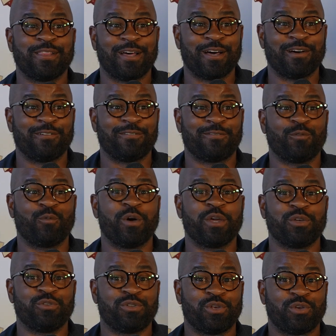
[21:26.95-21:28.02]
love
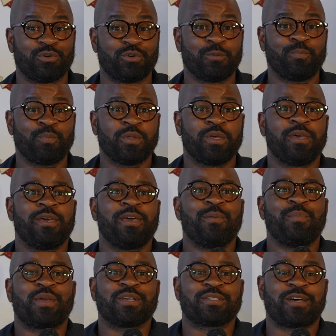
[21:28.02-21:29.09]
what you do
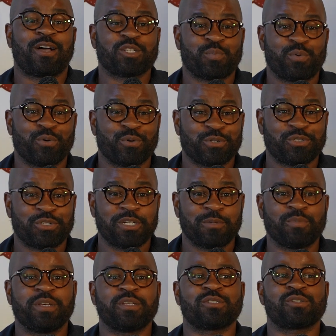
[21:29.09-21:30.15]
because
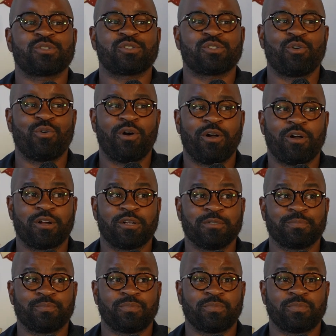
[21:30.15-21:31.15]
entrepreneurship is so hard